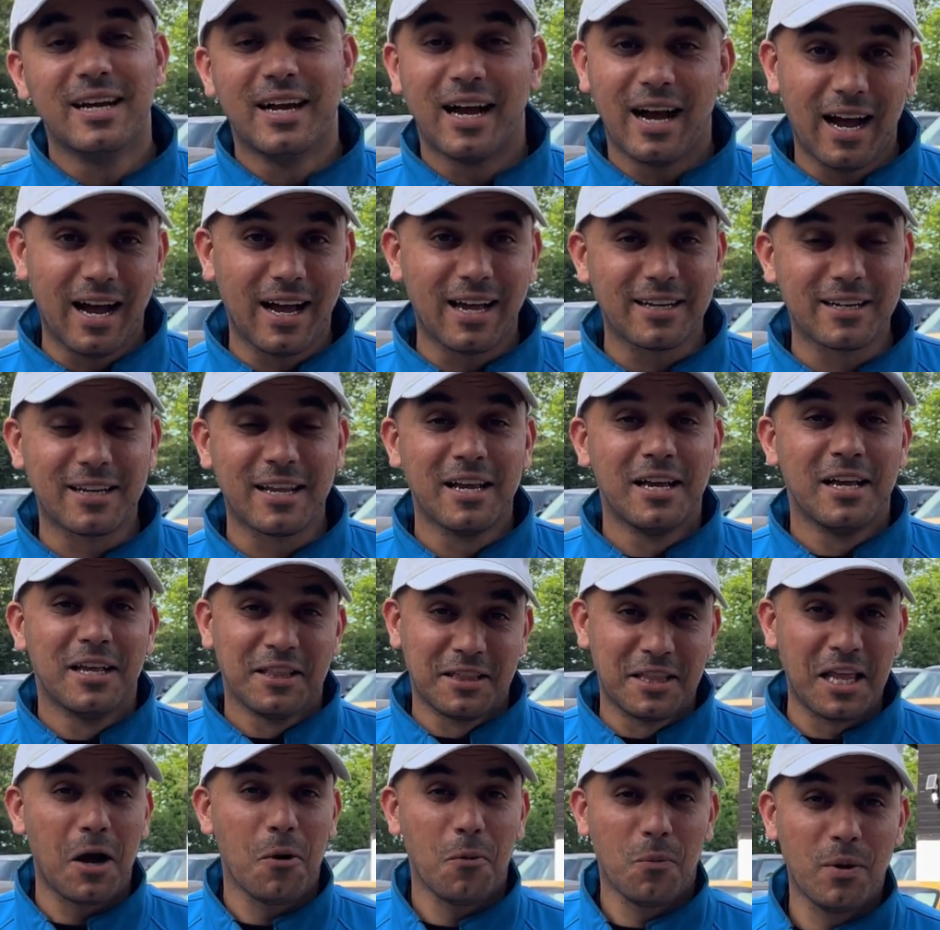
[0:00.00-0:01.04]
And
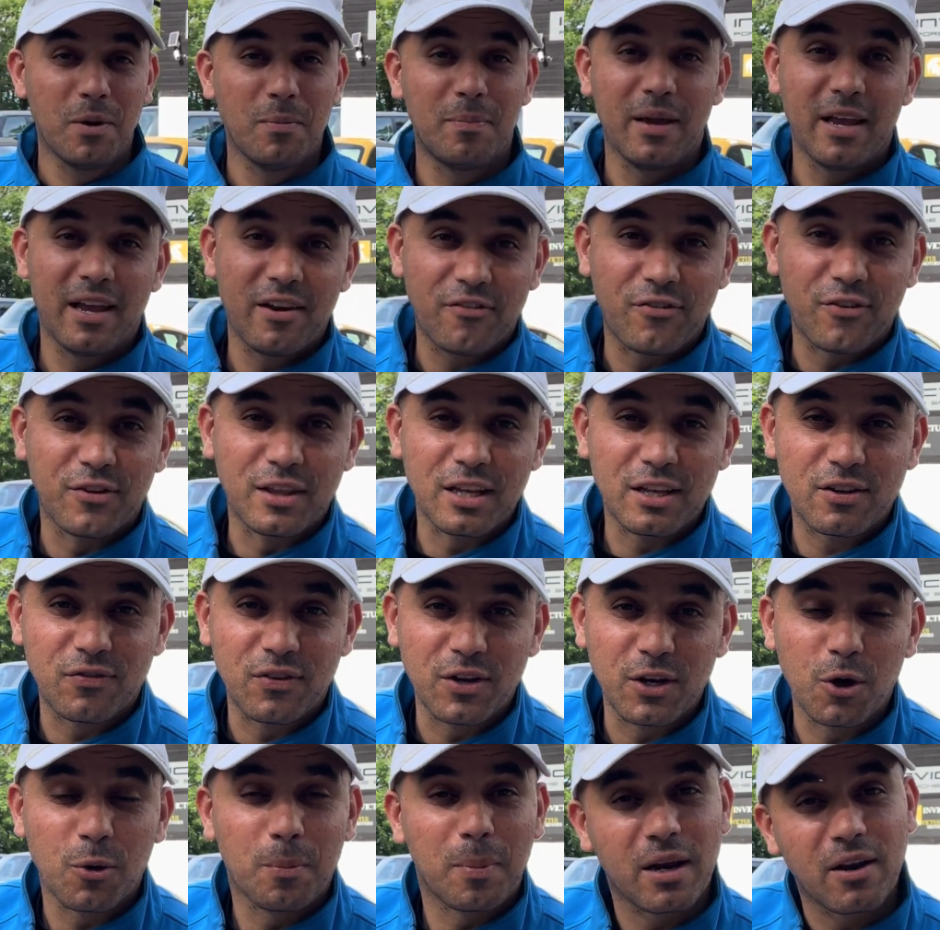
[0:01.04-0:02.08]
that would be it for this
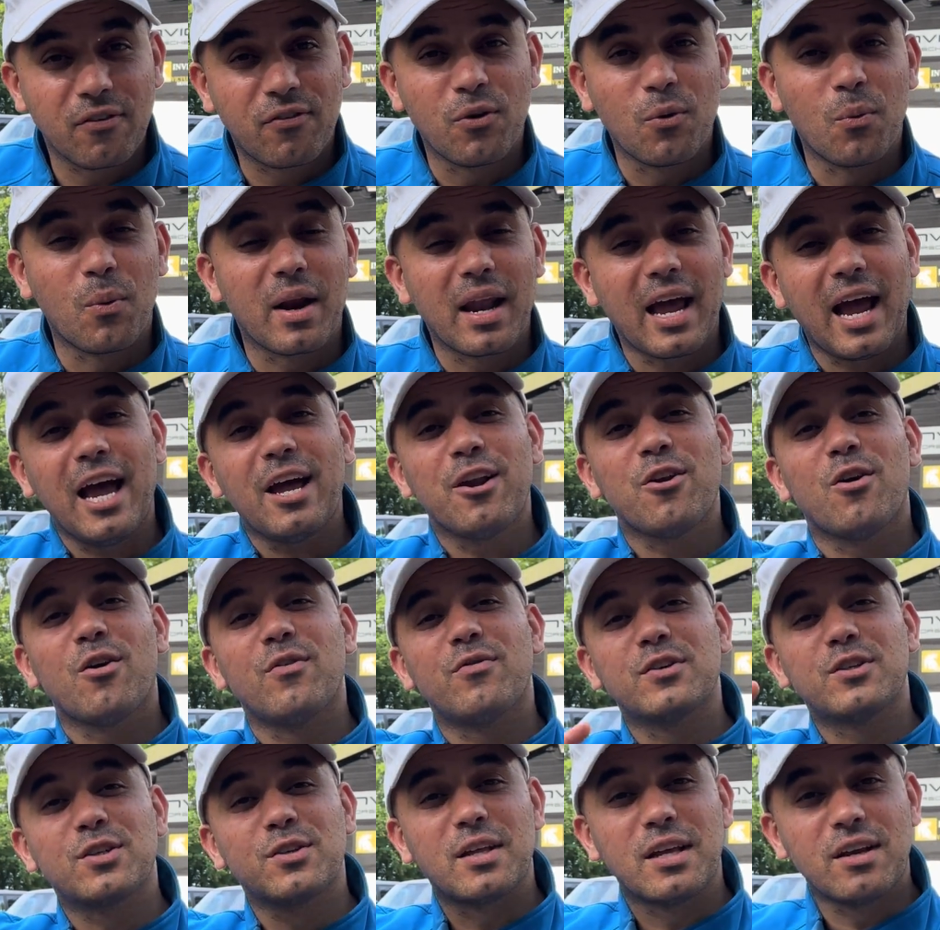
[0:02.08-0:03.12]
video. But if you want to head
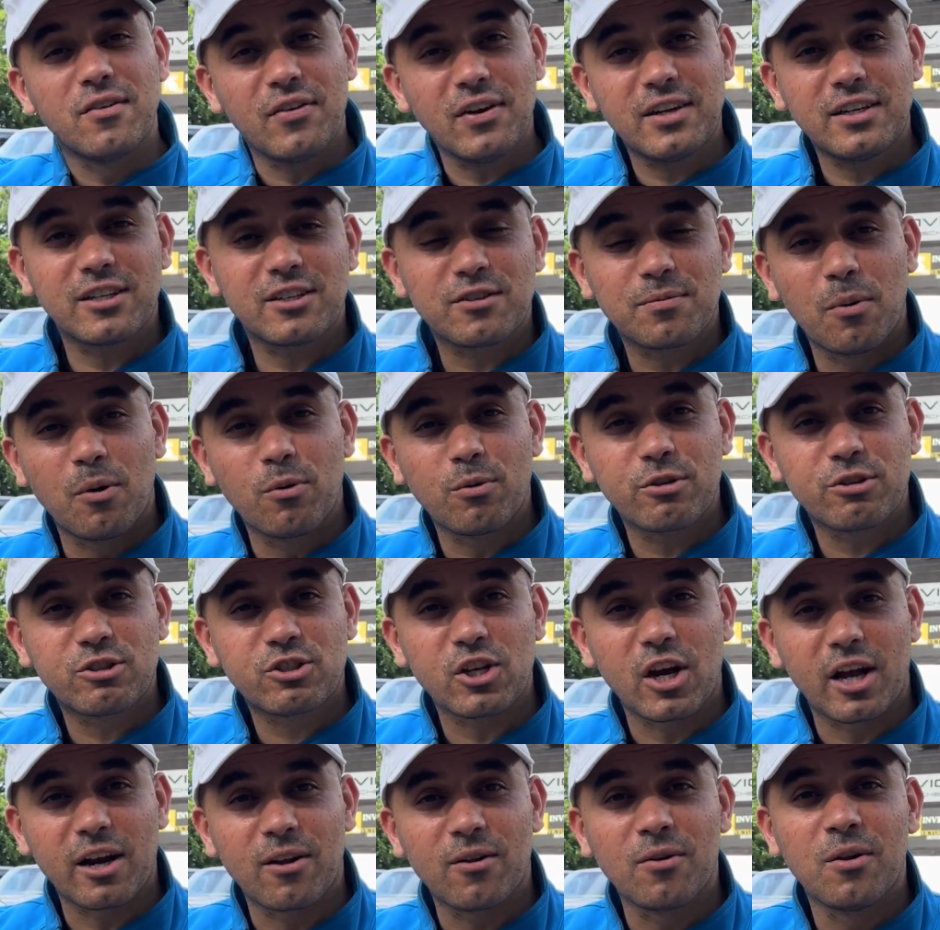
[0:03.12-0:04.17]
over to the Invictus Motors
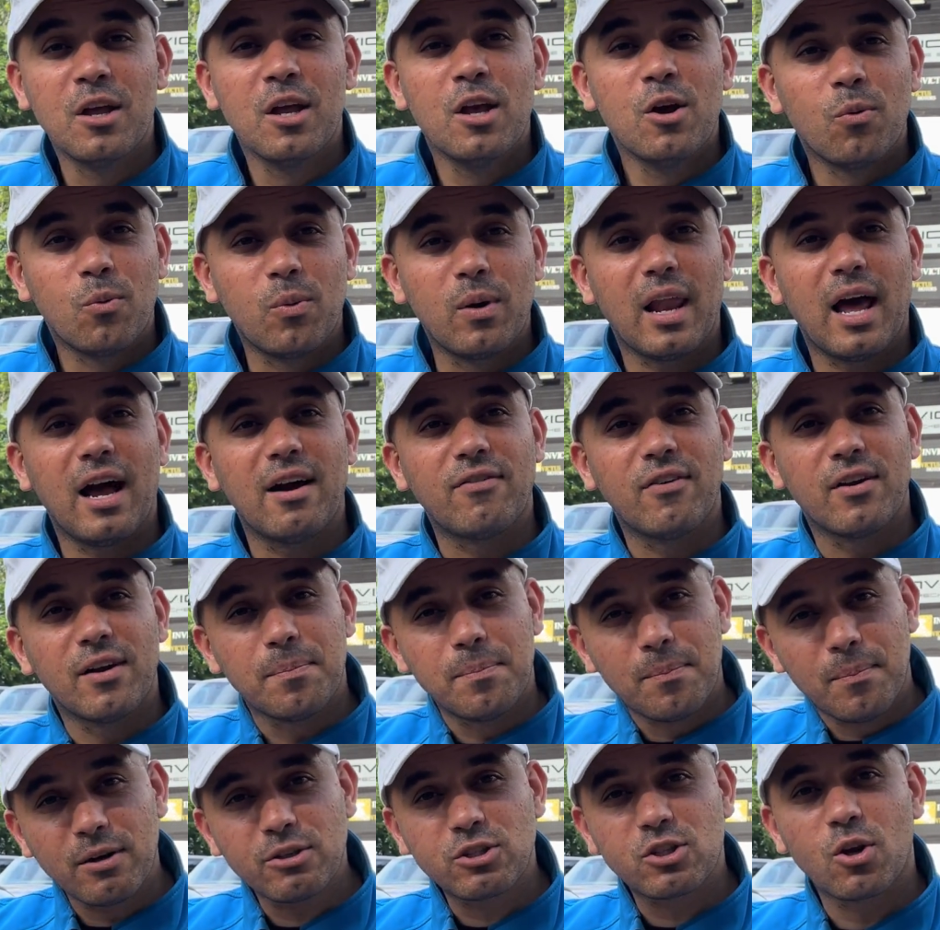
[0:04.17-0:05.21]
channel, we'll have a
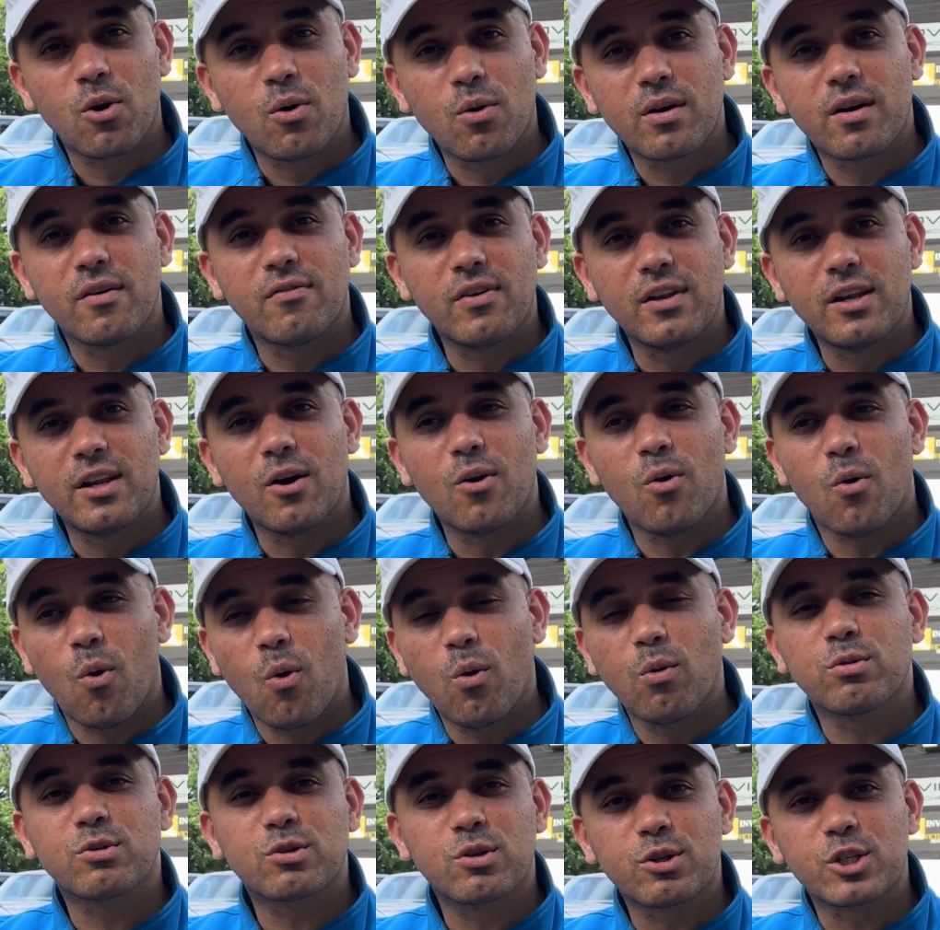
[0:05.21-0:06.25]
much longer video
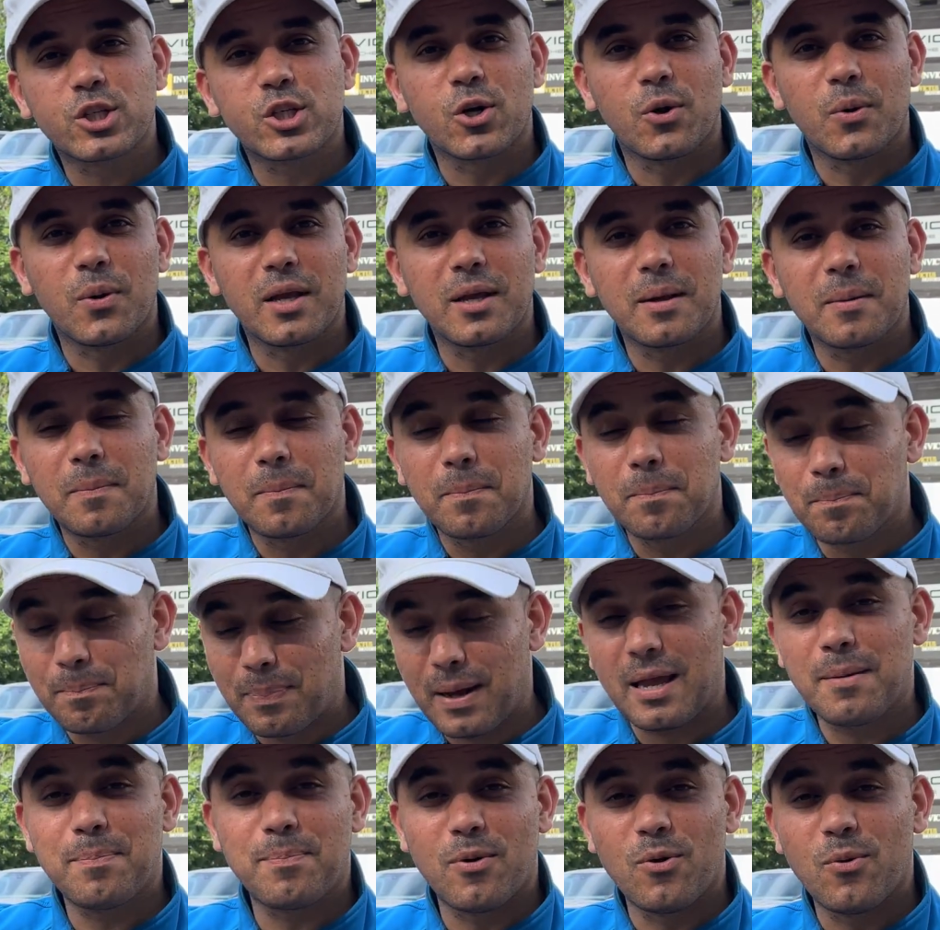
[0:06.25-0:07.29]
also showing
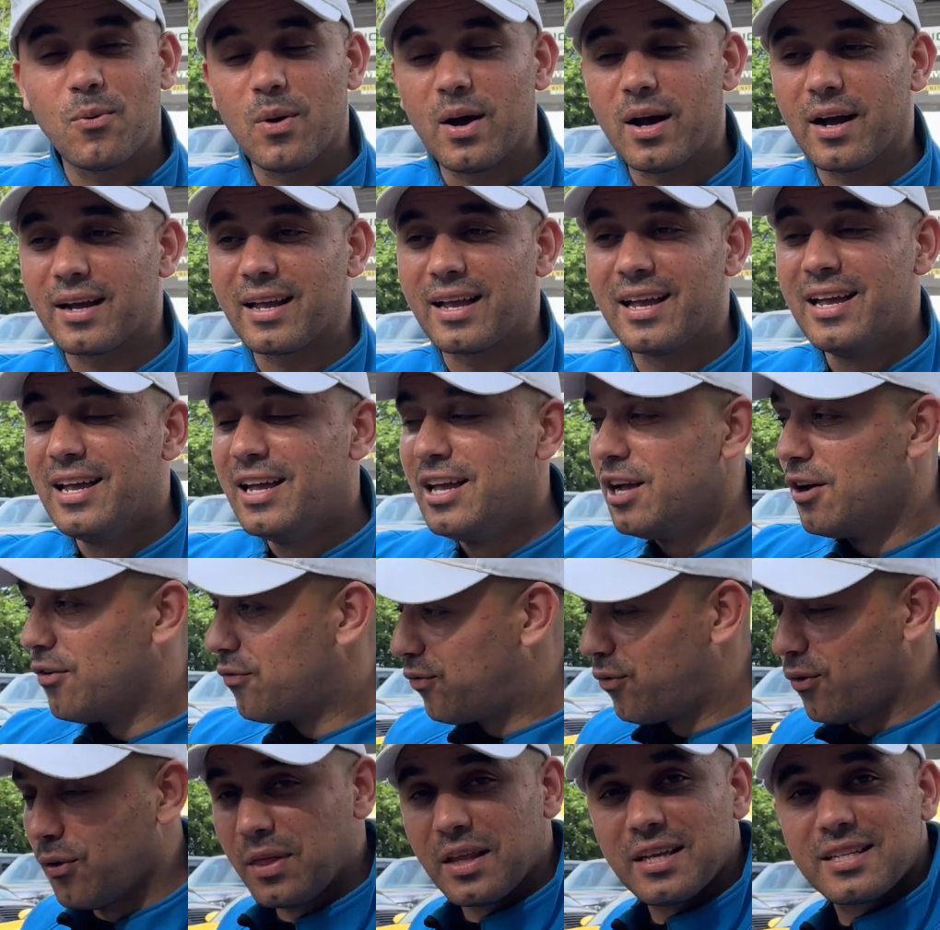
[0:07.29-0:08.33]
paperwork
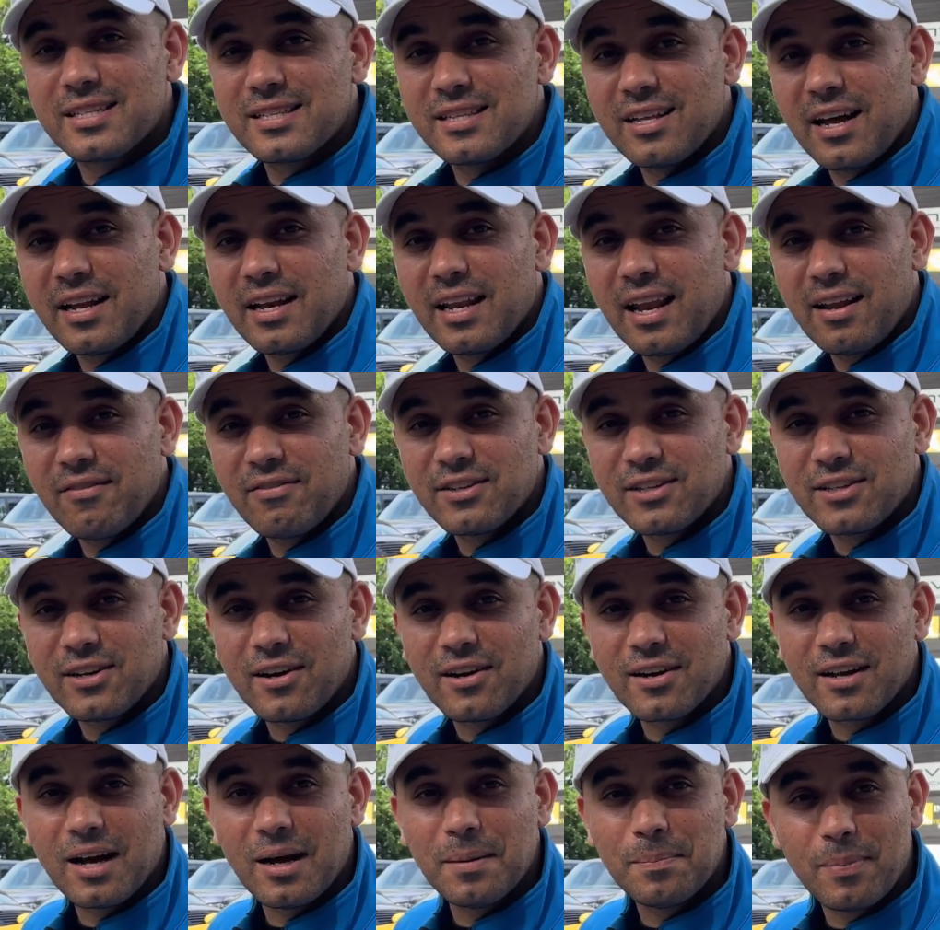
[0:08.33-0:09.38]
for this 911
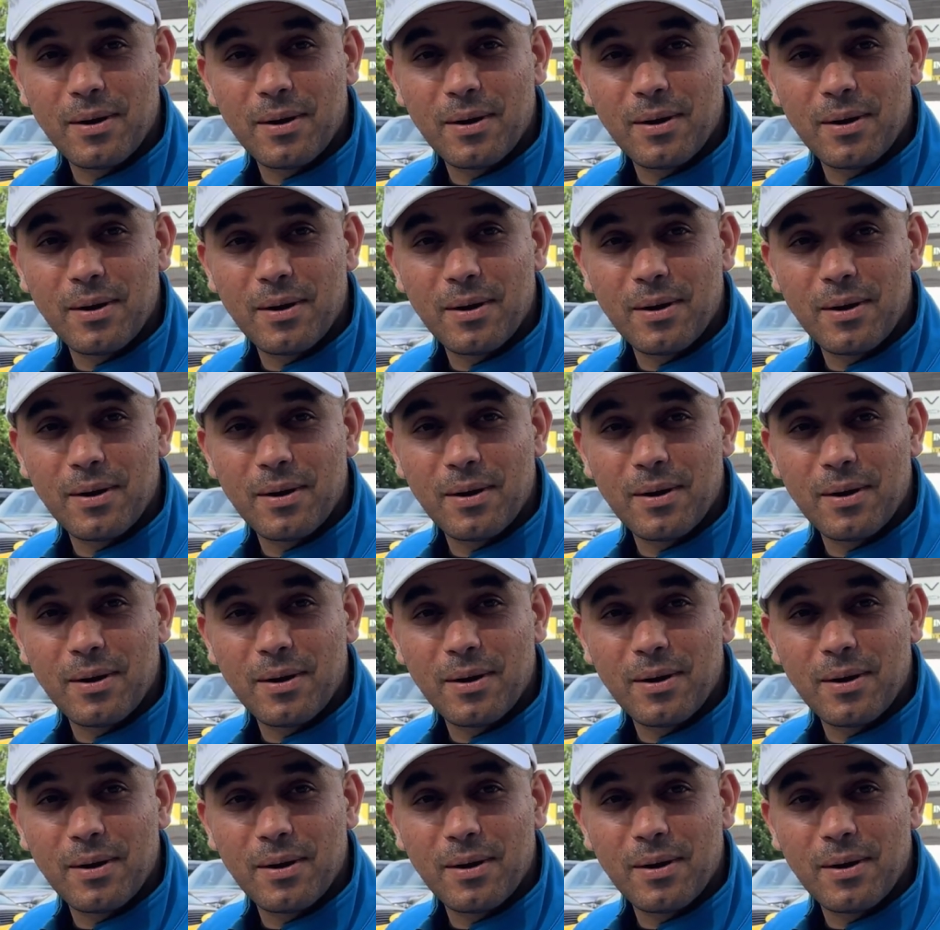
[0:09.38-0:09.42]
Targa.